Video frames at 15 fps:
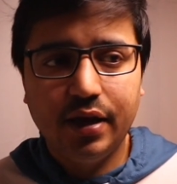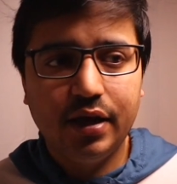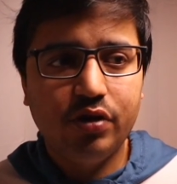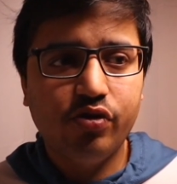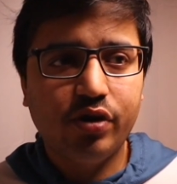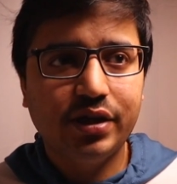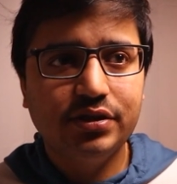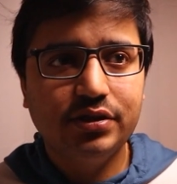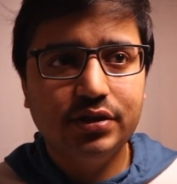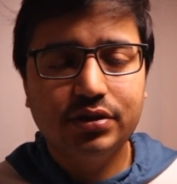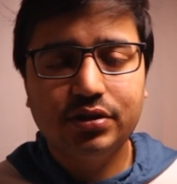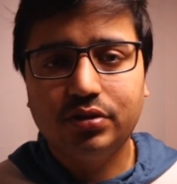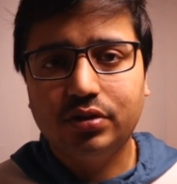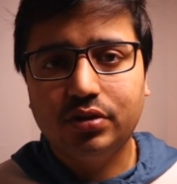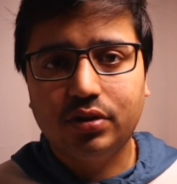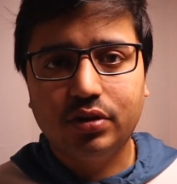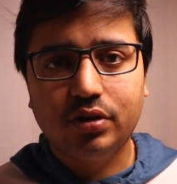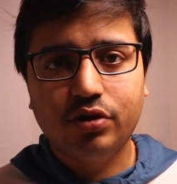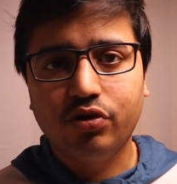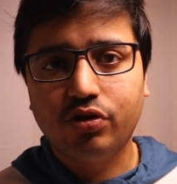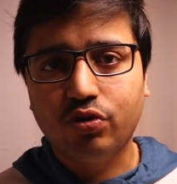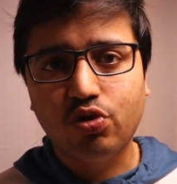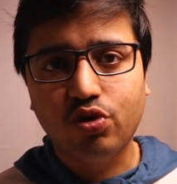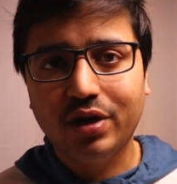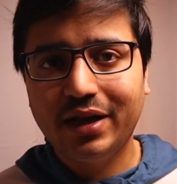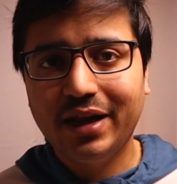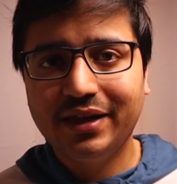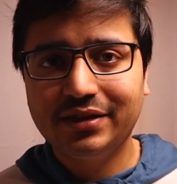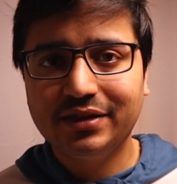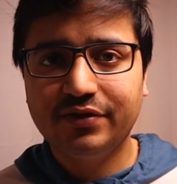You can just, you know, Google
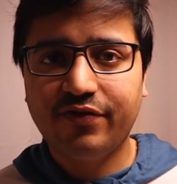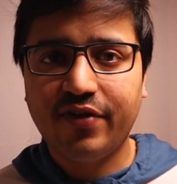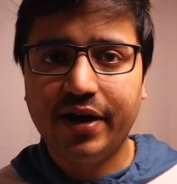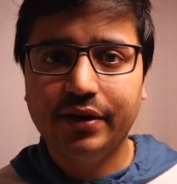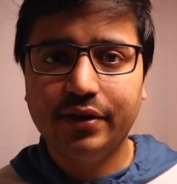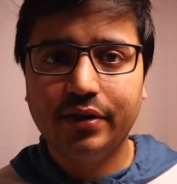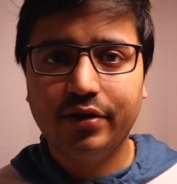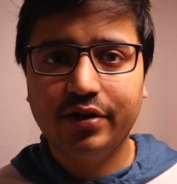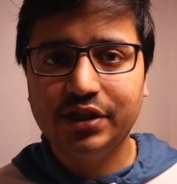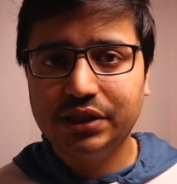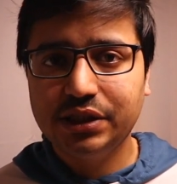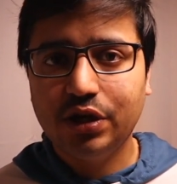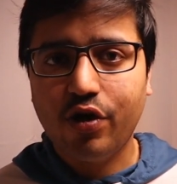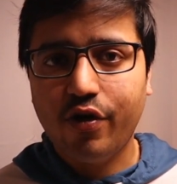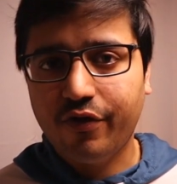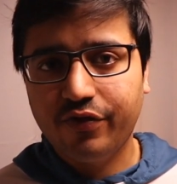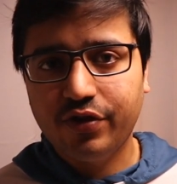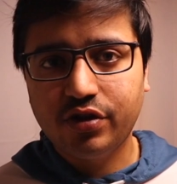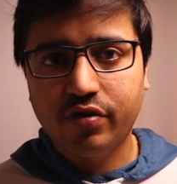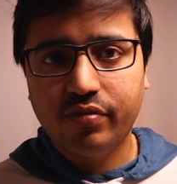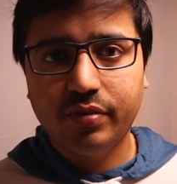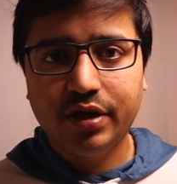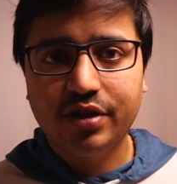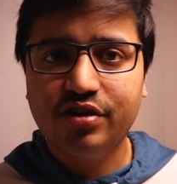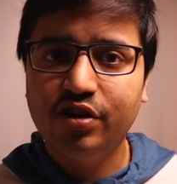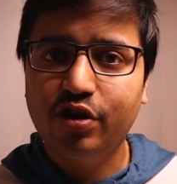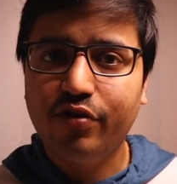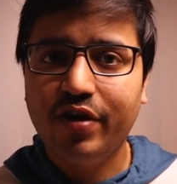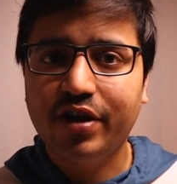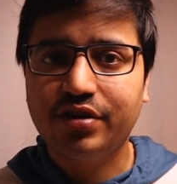and then find the regional office of Ministry
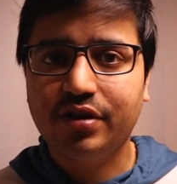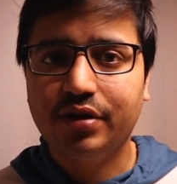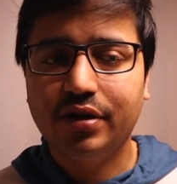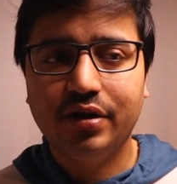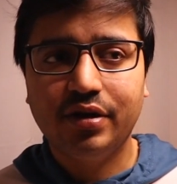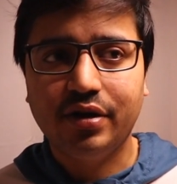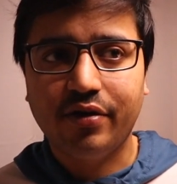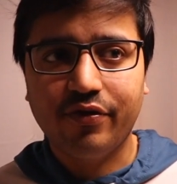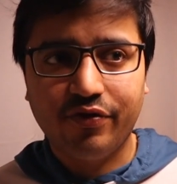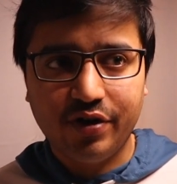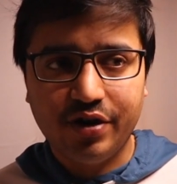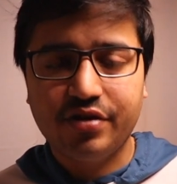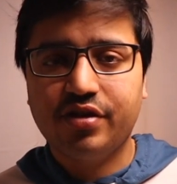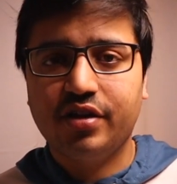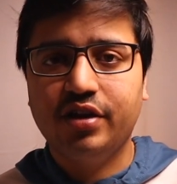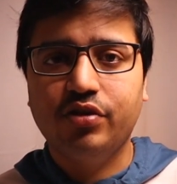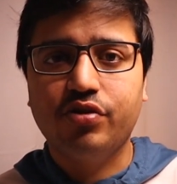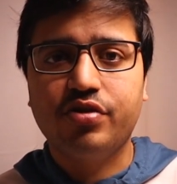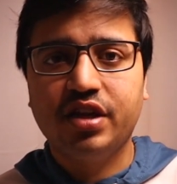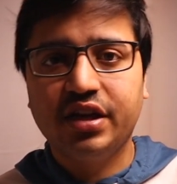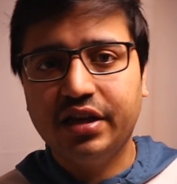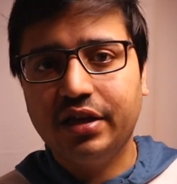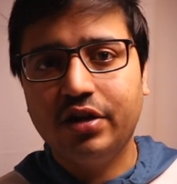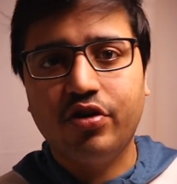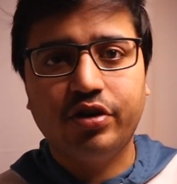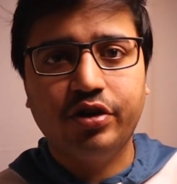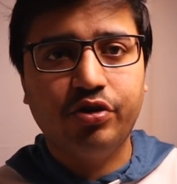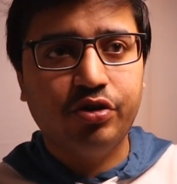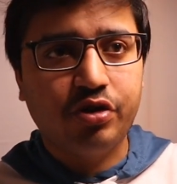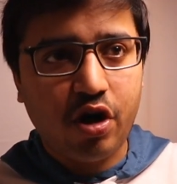of External Affairs in your city or in
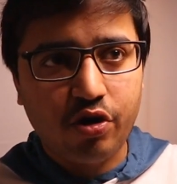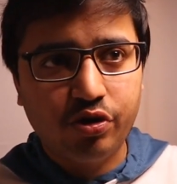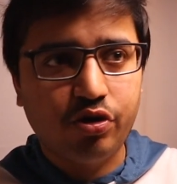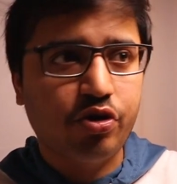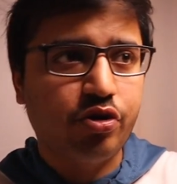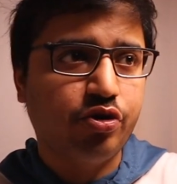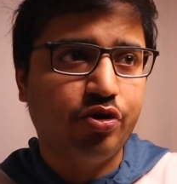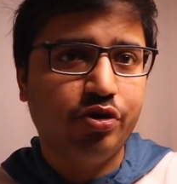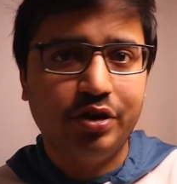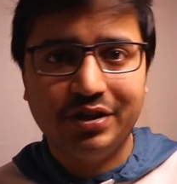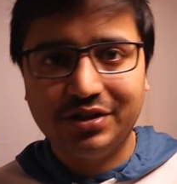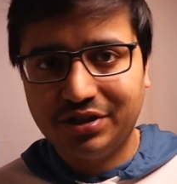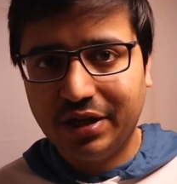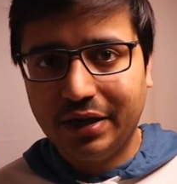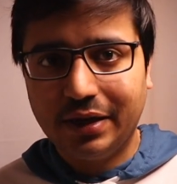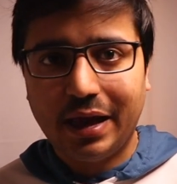your town or your district.